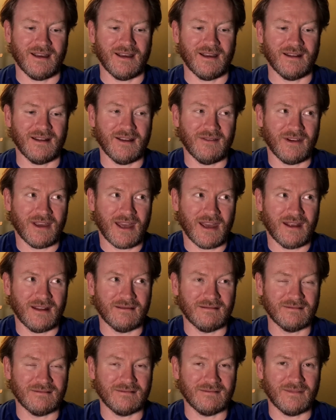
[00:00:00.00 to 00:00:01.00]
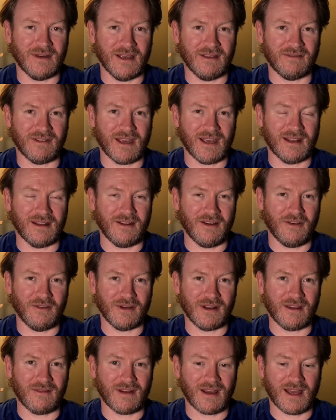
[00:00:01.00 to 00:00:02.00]
Now again, my van
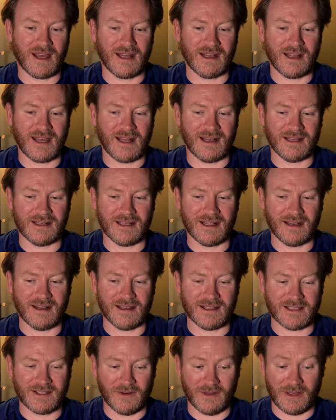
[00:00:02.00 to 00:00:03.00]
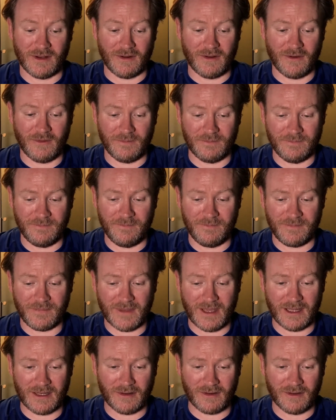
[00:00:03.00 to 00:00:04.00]
only ever had LED lights, so I don't know.
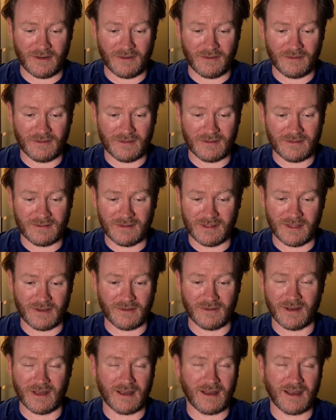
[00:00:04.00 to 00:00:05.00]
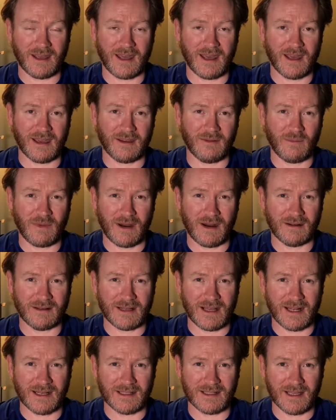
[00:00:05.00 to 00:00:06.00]
You know, I can't compare it
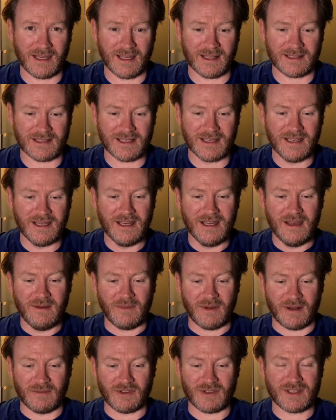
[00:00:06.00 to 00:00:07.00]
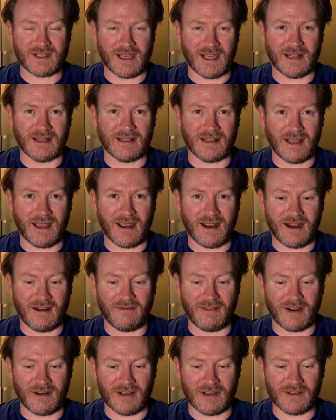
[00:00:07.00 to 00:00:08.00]
to anything else, but I'm just saying that they are
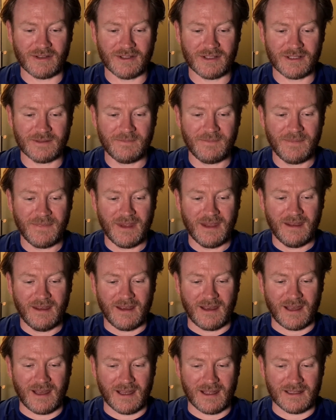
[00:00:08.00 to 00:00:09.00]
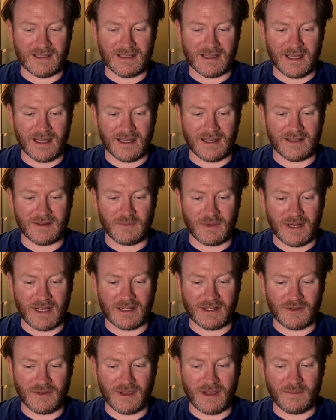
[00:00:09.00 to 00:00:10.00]
very good. And but I
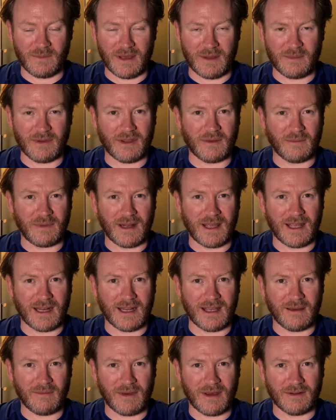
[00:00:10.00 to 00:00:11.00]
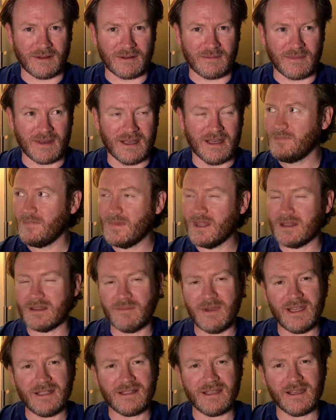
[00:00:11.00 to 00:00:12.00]
do hear people complaining about them. The
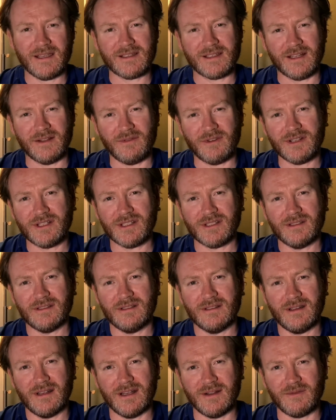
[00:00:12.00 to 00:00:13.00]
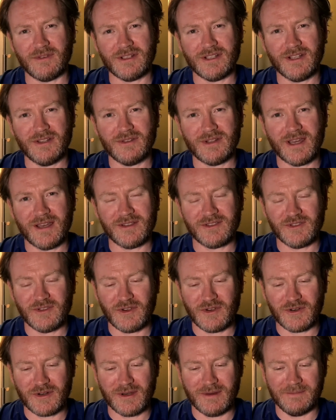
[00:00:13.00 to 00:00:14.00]
main thing is that are they worth 2,000
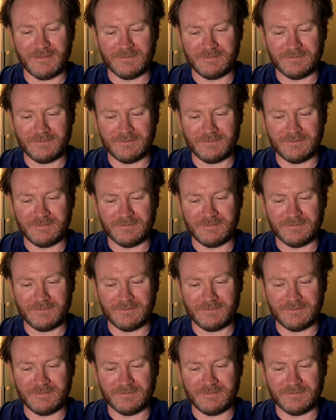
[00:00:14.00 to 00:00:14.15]
euro?